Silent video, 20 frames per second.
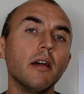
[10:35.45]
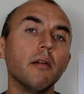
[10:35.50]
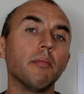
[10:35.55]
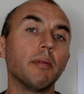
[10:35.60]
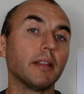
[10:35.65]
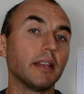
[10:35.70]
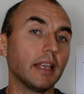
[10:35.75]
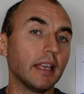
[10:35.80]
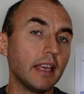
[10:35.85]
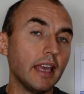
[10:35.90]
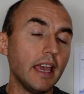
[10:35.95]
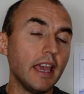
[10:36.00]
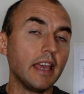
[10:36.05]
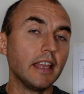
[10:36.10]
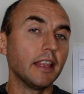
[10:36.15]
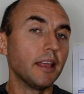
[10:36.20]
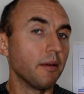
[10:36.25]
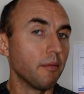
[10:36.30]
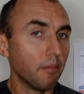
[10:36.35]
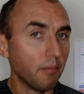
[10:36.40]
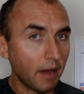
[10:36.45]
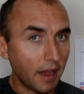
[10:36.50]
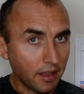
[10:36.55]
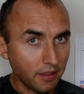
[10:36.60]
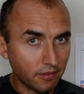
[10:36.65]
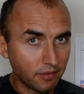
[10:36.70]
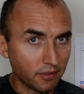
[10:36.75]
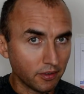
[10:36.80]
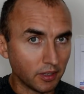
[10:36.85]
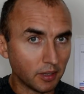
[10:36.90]
But again, I'm
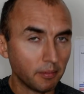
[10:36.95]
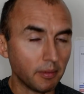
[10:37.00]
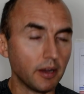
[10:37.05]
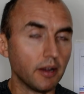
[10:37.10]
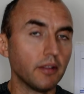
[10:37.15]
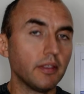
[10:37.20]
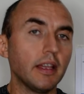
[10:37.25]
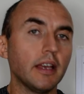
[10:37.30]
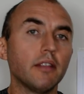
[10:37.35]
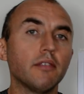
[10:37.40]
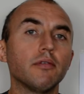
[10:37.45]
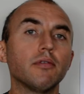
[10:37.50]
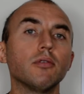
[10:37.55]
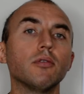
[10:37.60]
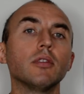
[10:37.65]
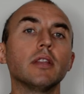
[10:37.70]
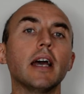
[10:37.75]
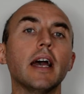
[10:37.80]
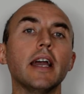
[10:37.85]
mindful about that food.